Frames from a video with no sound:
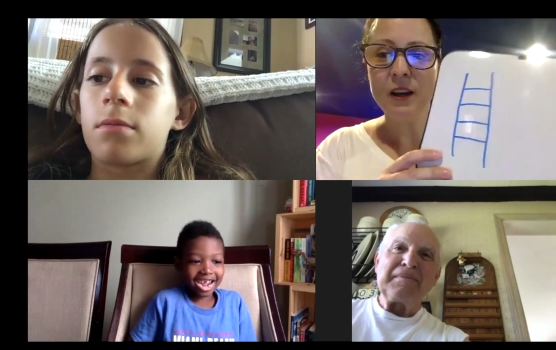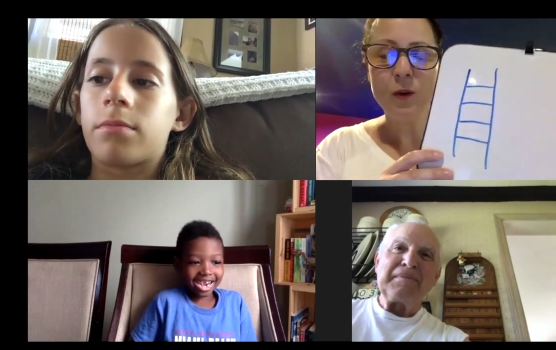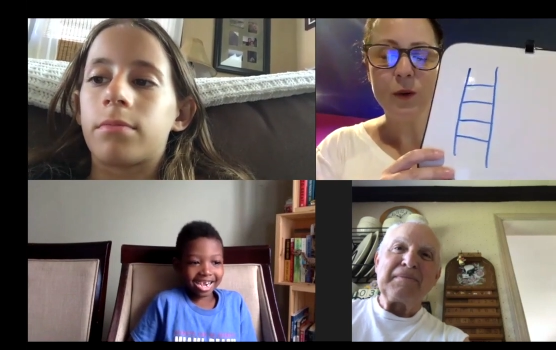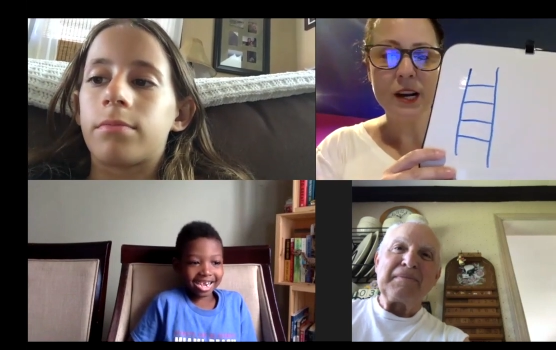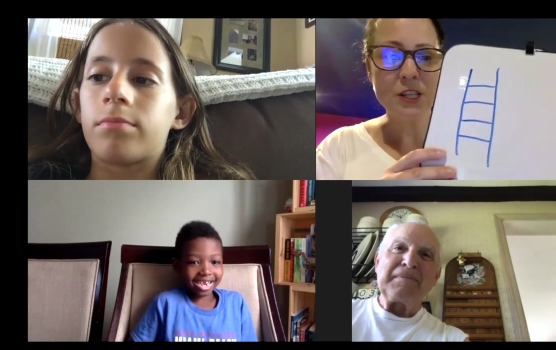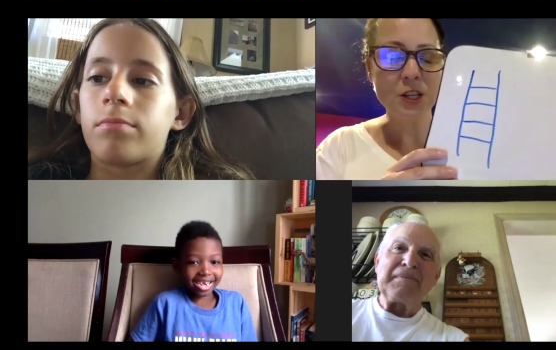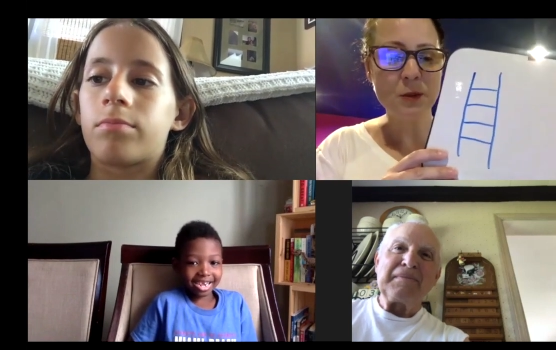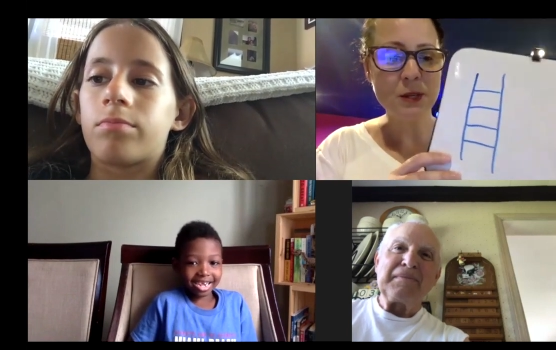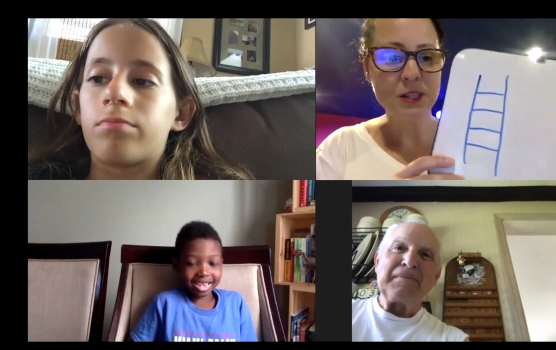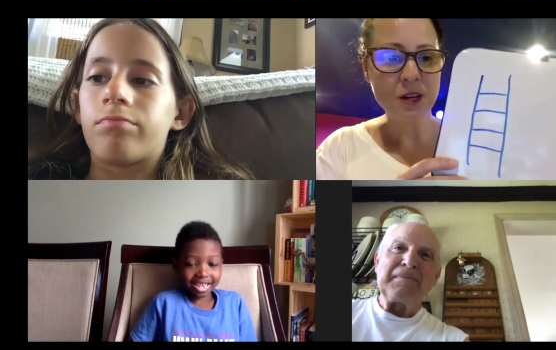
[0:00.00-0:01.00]
Speaker 1: we're actually going
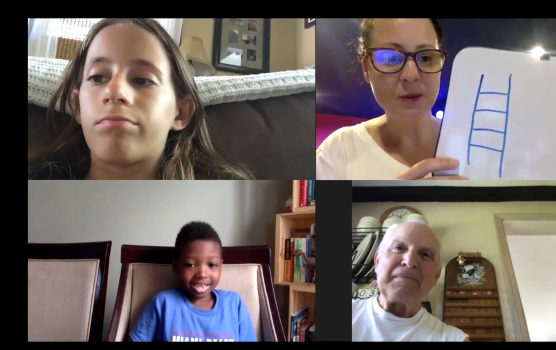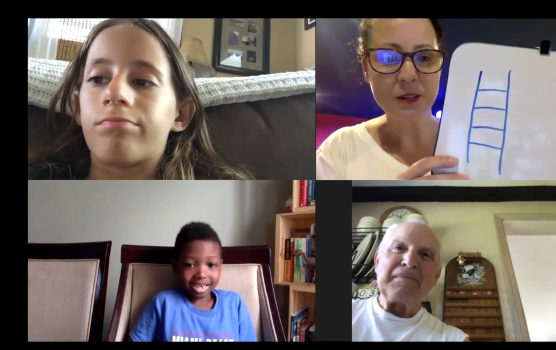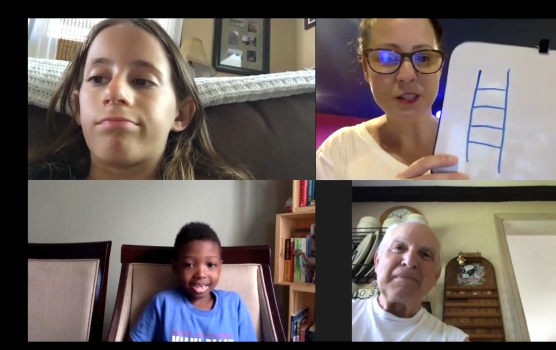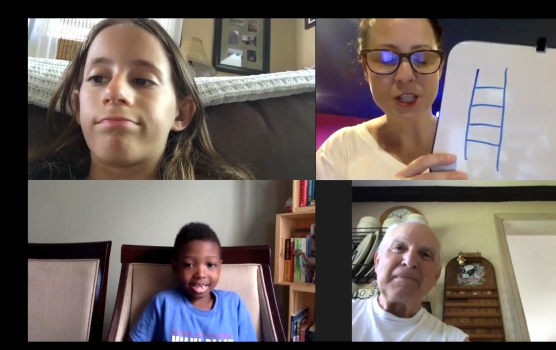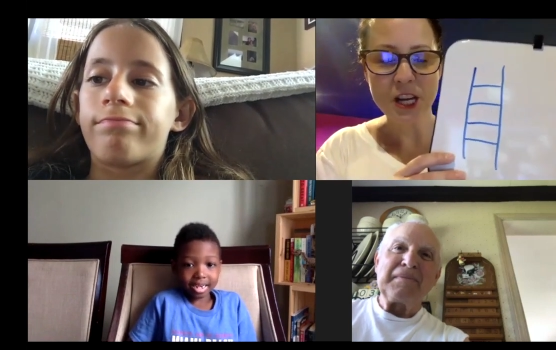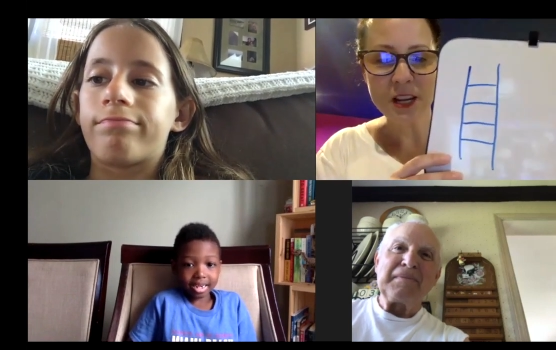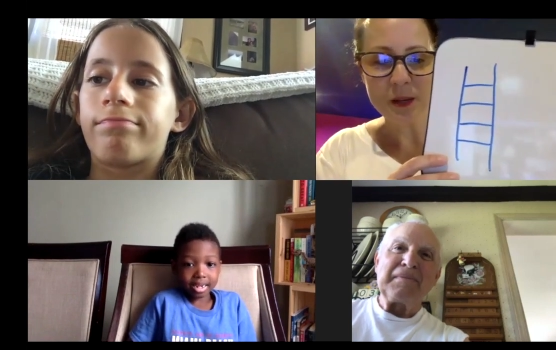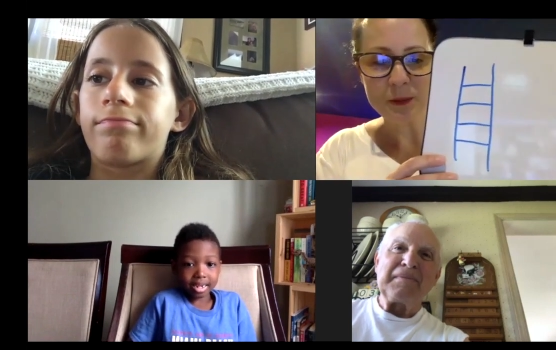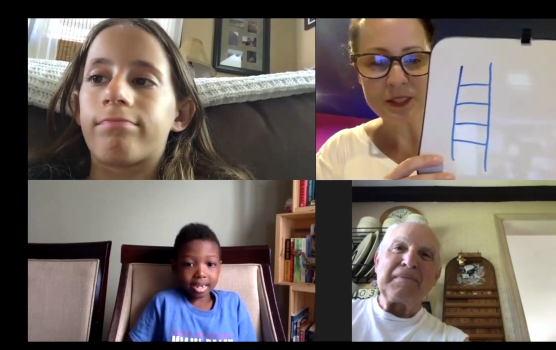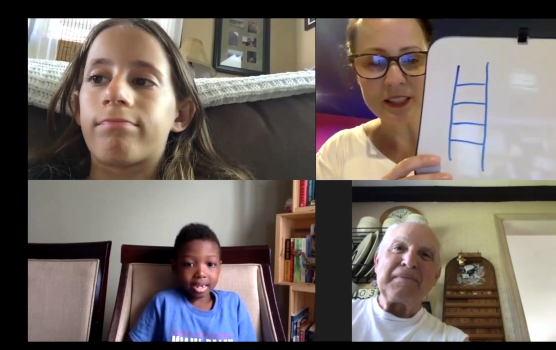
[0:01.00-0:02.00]
to be talking about
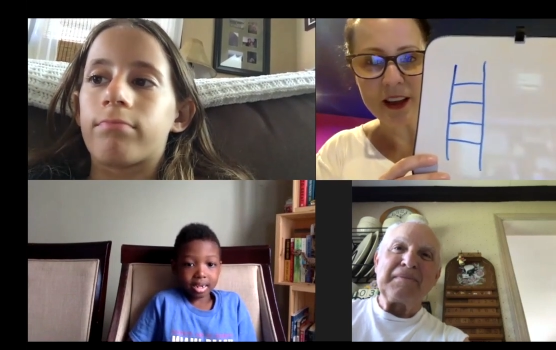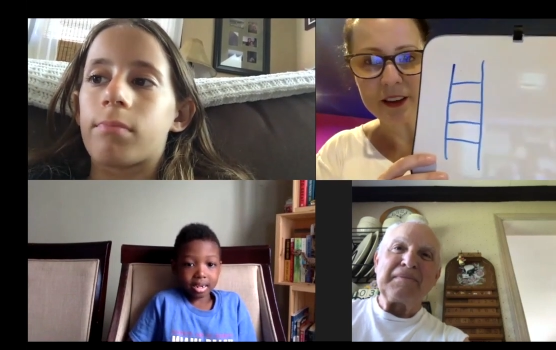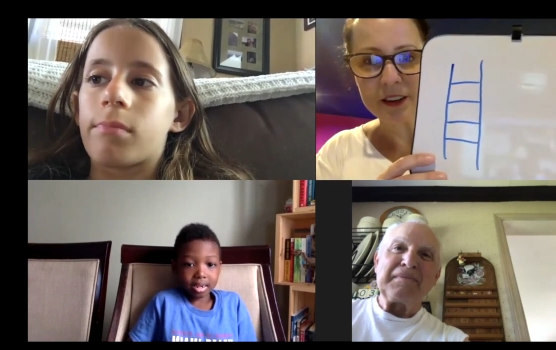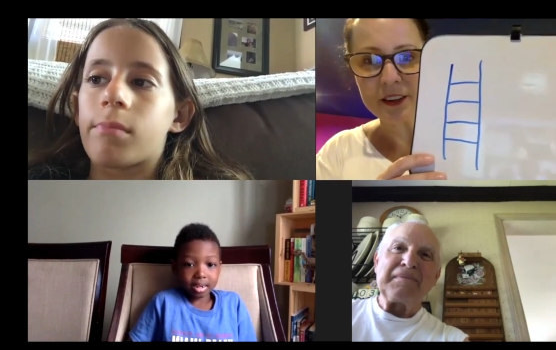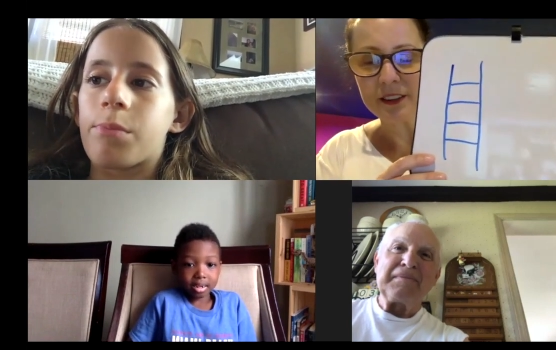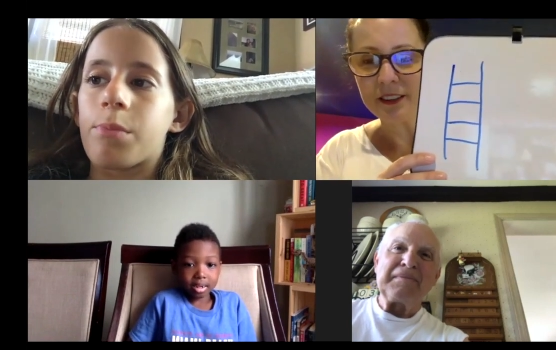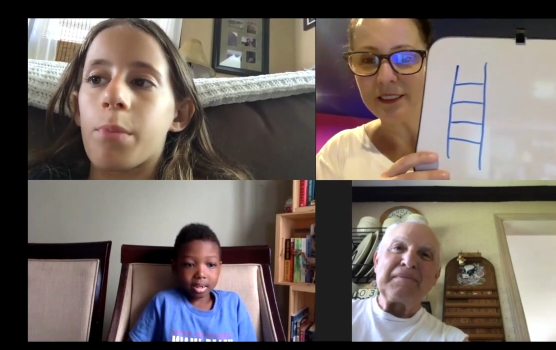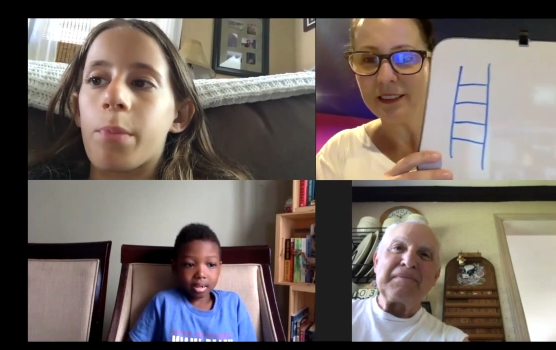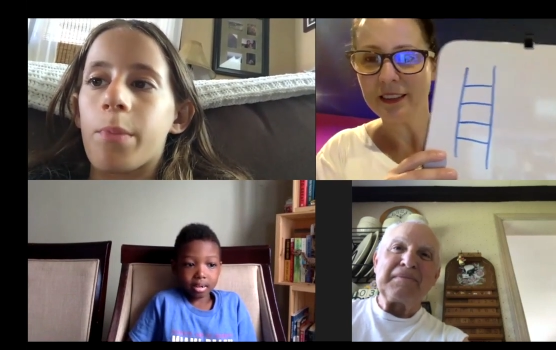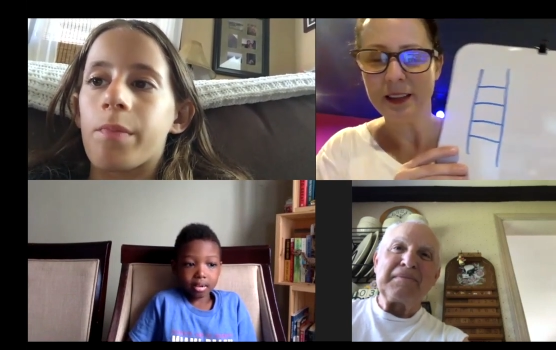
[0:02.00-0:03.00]
Jacob's ladder.
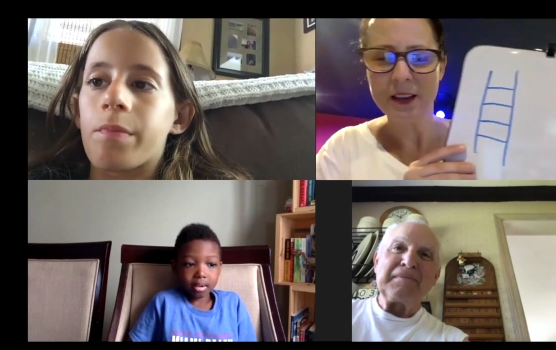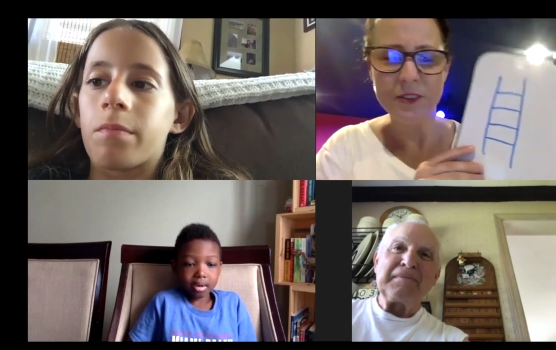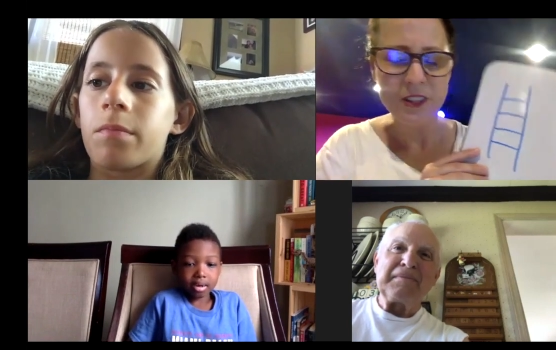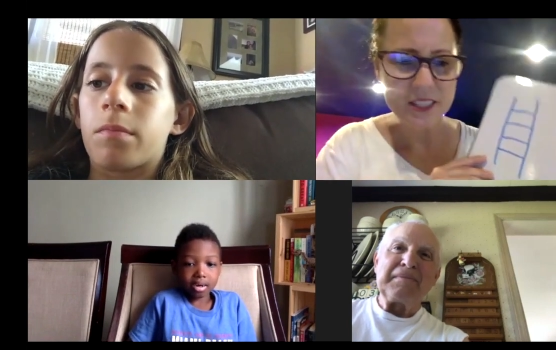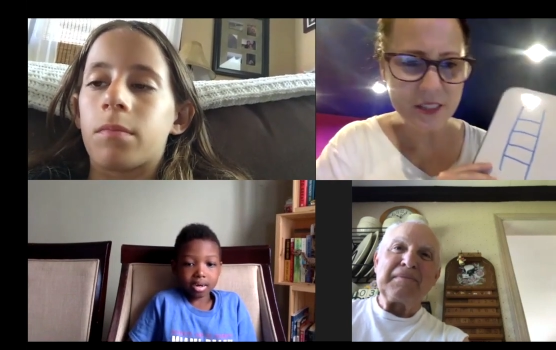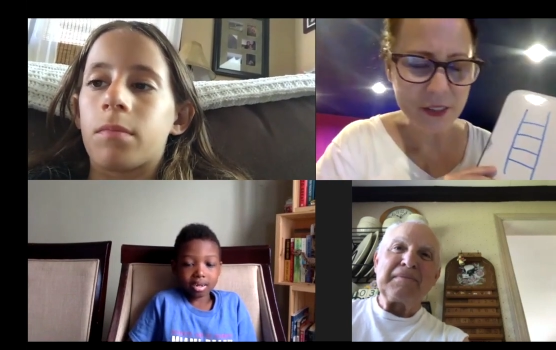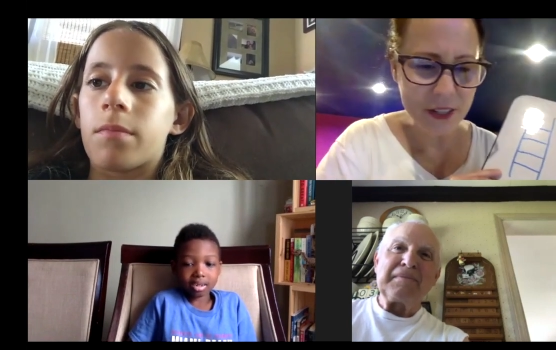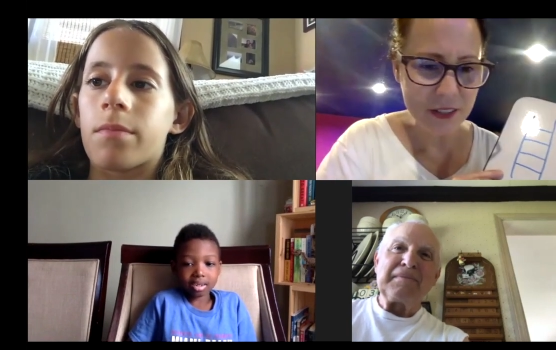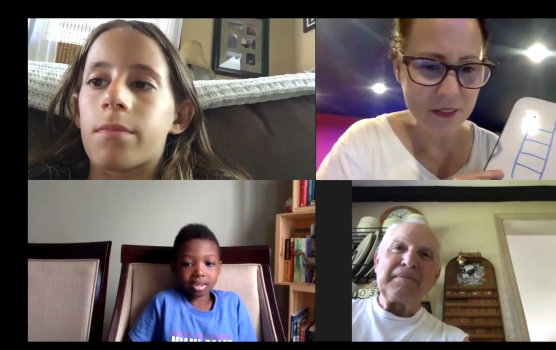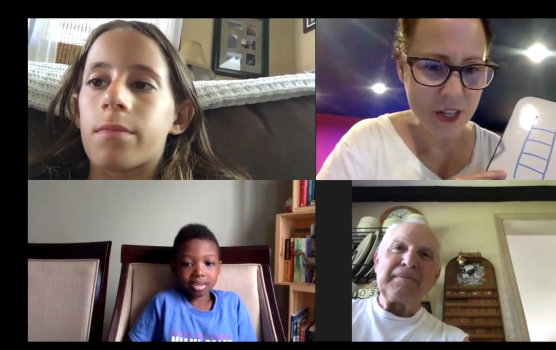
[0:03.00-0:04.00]
And have you guys ever heard of